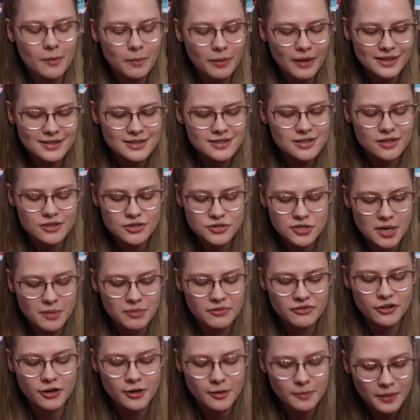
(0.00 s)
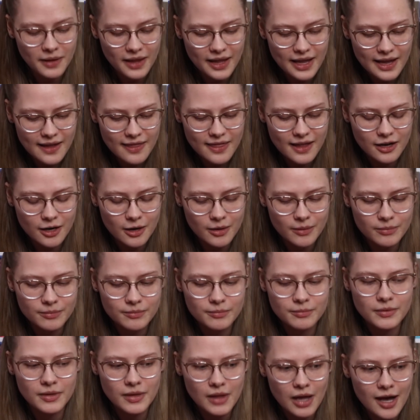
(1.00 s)
places on the ship for her to play that are
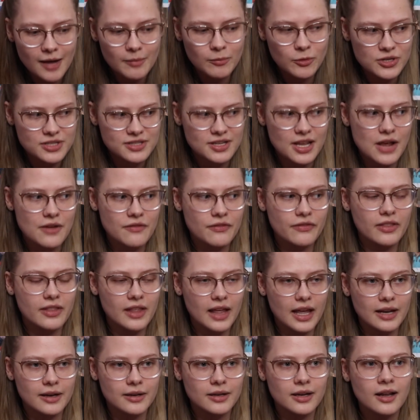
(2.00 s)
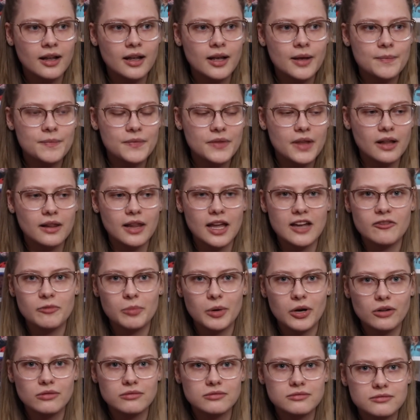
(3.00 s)
a lot more safe than a
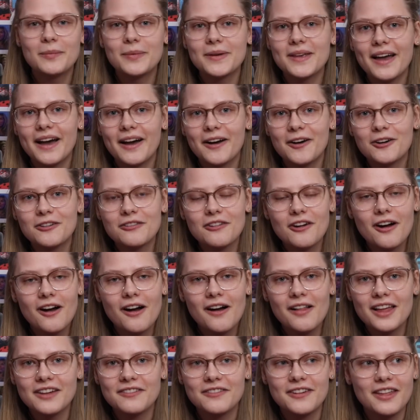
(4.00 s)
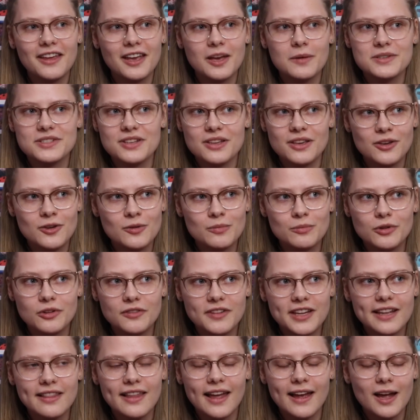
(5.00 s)
lifeboat. But yeah, overall, I feel like it was a cute
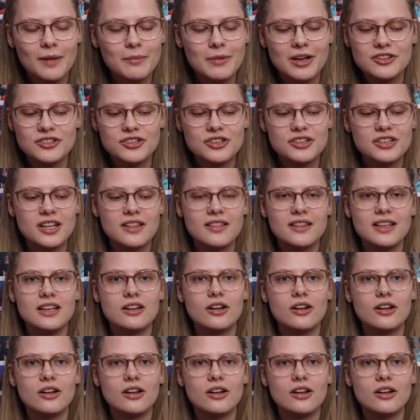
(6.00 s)
movie. Like I mentioned in the